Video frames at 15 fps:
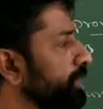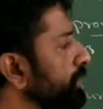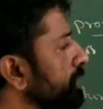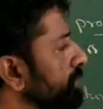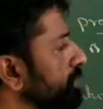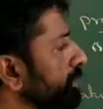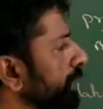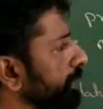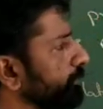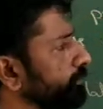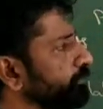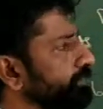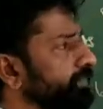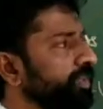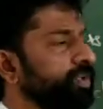So then,
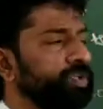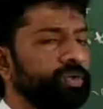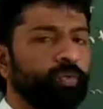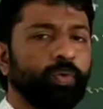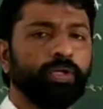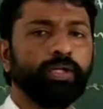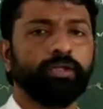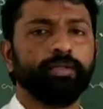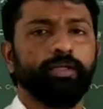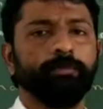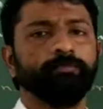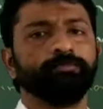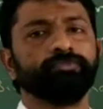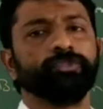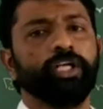what are
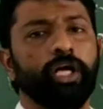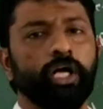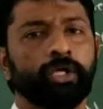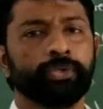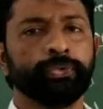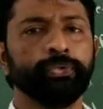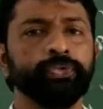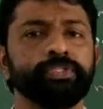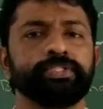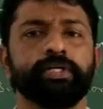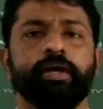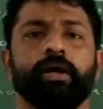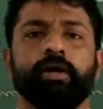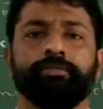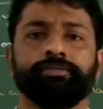the rules
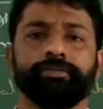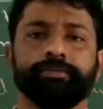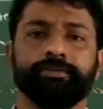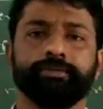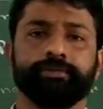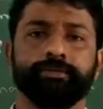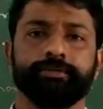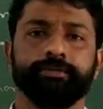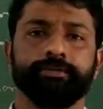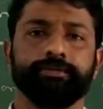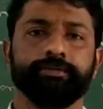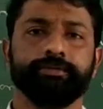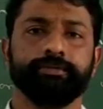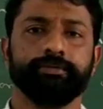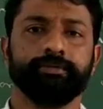of
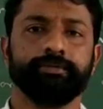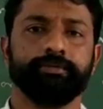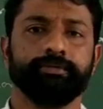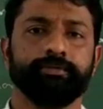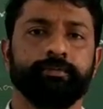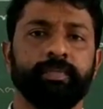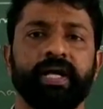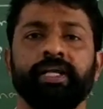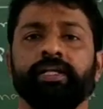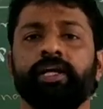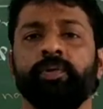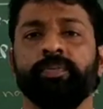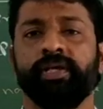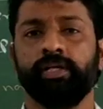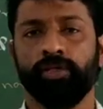
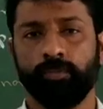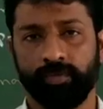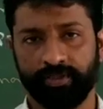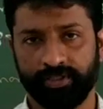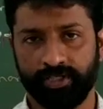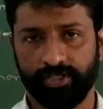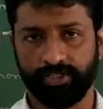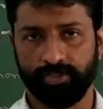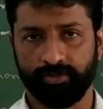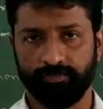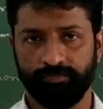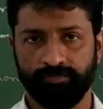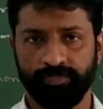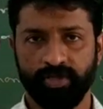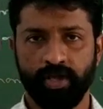binomial nomenclature?